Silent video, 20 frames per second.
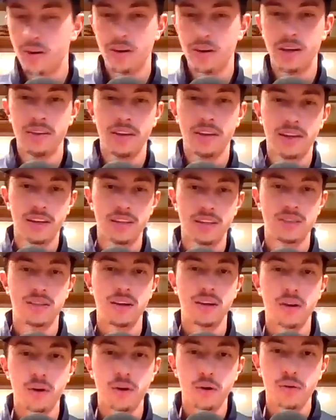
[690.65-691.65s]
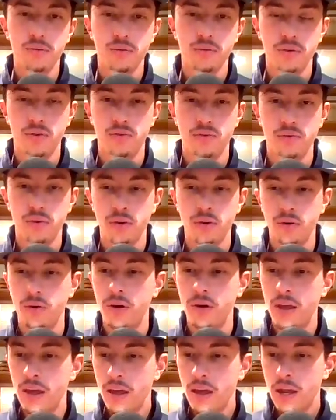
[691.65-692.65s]
Like I said, hopefully
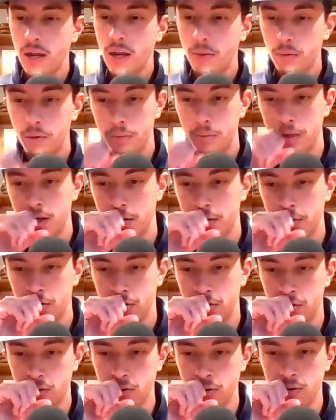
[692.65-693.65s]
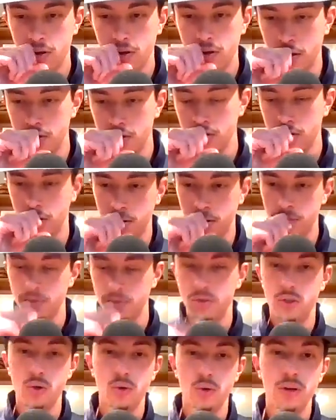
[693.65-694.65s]
Phil will be able to
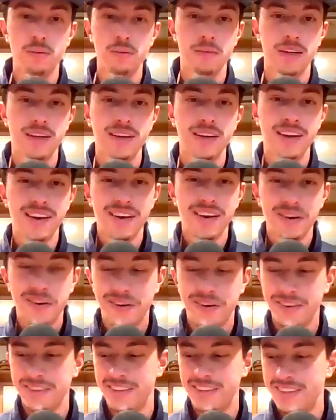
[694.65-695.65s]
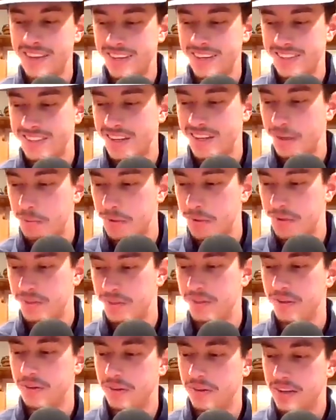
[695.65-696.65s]
join me on the next
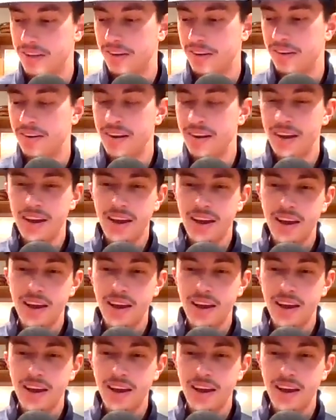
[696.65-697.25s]
episode here.